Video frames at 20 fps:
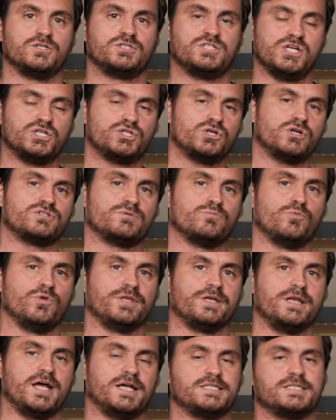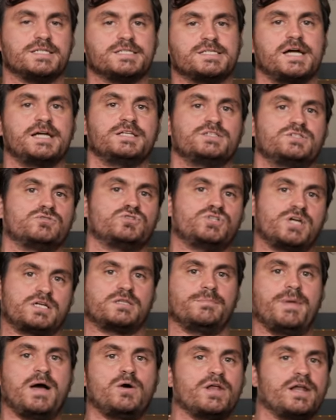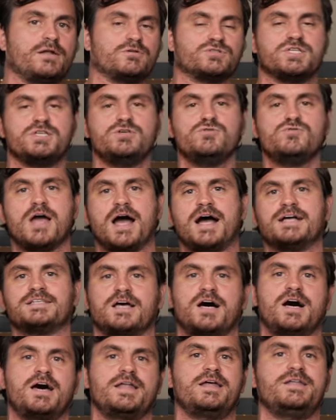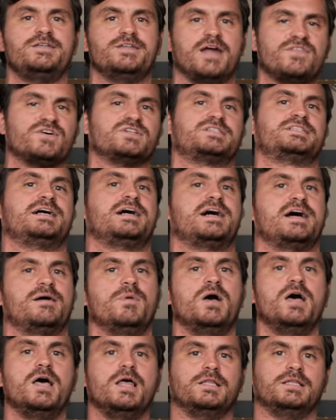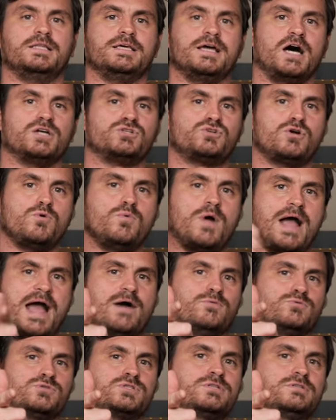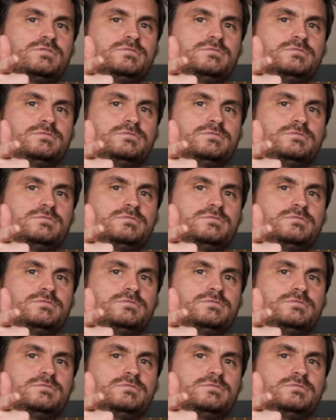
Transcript: t-shirts, some really nice designs. So check them out. And I'll see you guys on another time. Leandro out.